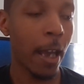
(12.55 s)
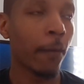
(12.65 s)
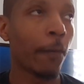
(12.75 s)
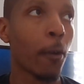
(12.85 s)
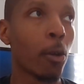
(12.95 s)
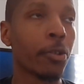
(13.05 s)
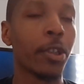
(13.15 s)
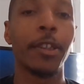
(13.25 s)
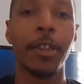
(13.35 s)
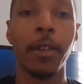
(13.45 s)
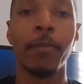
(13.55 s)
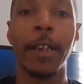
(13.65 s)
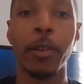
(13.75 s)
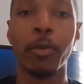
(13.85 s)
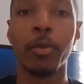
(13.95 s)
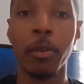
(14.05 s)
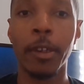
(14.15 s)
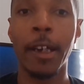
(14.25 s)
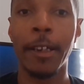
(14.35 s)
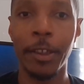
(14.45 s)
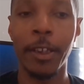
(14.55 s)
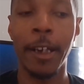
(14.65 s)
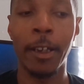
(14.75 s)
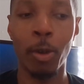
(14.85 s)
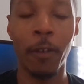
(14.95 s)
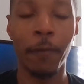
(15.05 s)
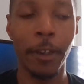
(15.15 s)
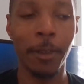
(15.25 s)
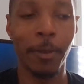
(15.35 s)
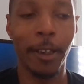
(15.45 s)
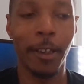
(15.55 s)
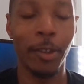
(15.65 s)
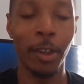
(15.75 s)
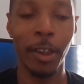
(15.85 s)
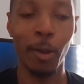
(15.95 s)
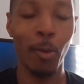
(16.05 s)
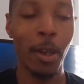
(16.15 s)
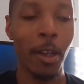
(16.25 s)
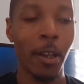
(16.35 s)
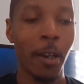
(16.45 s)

At first, it seemed like it was a little kind of standoffish because, you know,